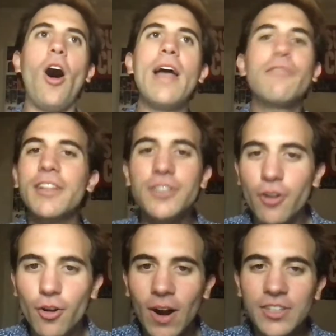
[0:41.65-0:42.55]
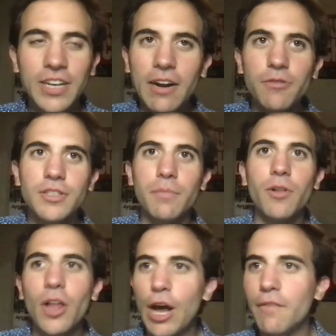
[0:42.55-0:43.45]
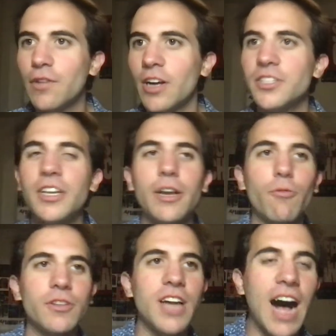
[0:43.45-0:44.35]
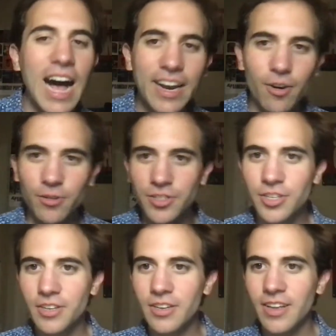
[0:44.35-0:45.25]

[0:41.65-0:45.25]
everything started crashing out. It was the playoff loss. Then he retires.